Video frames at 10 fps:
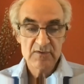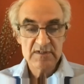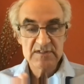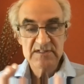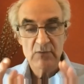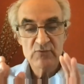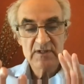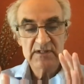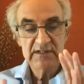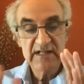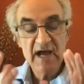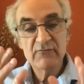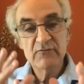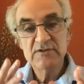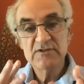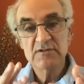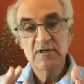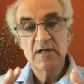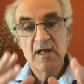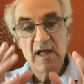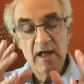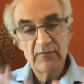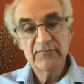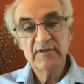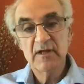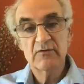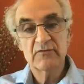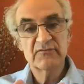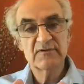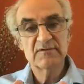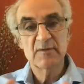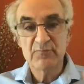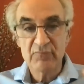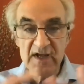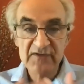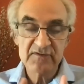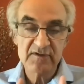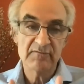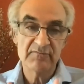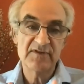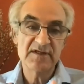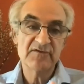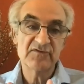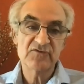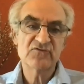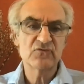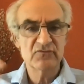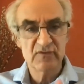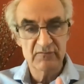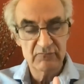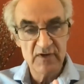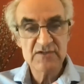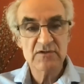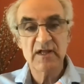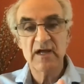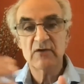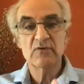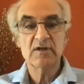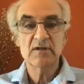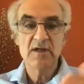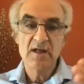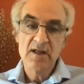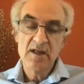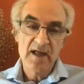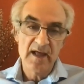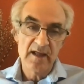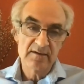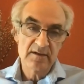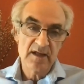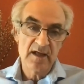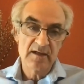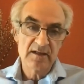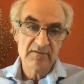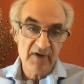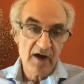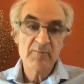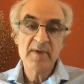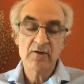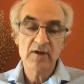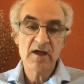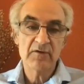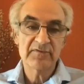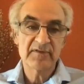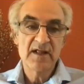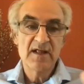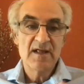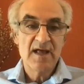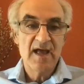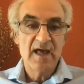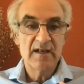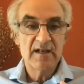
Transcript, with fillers: Is that we can leverage healthcare's embracing of these issues of racial equity and, and environmental health and